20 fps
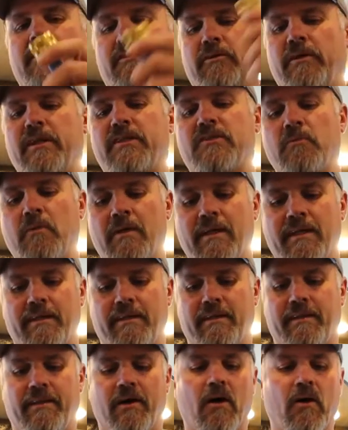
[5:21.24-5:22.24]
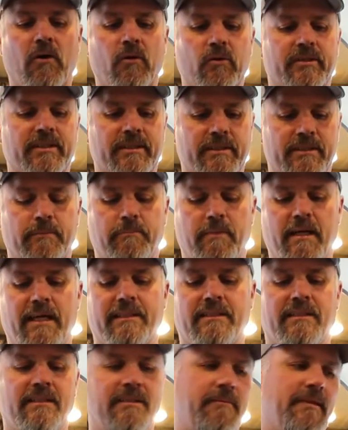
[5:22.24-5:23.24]
The reason why the hose is the
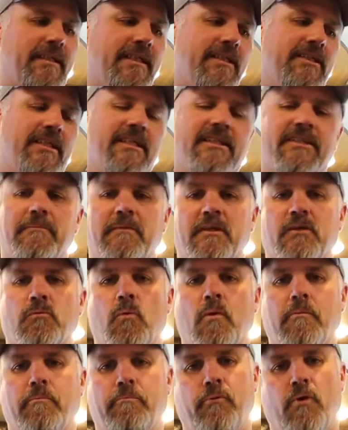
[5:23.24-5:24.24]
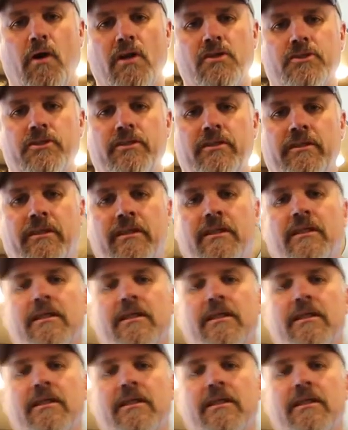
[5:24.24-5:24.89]
best is because you get so much more pressure